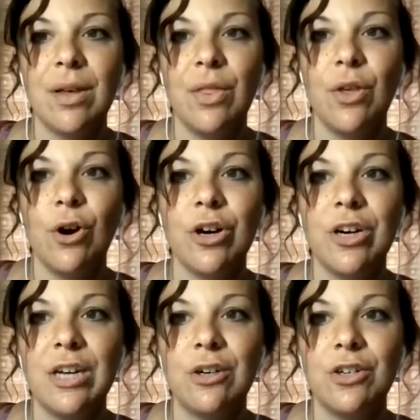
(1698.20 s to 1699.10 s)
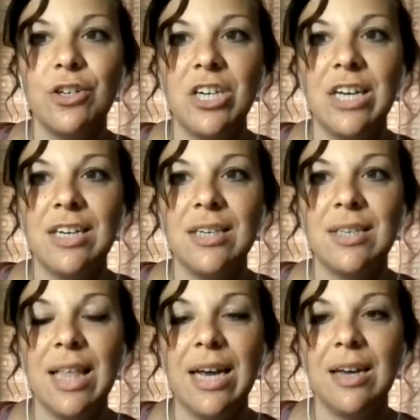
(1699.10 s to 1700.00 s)
the heart energy is
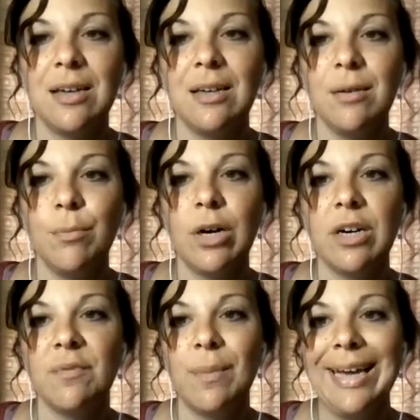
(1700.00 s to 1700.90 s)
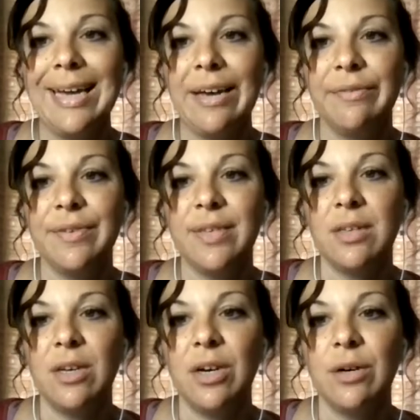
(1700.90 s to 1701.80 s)
like part of my
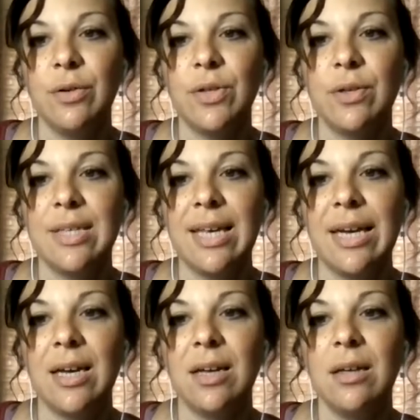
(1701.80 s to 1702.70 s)
gifts, so it's like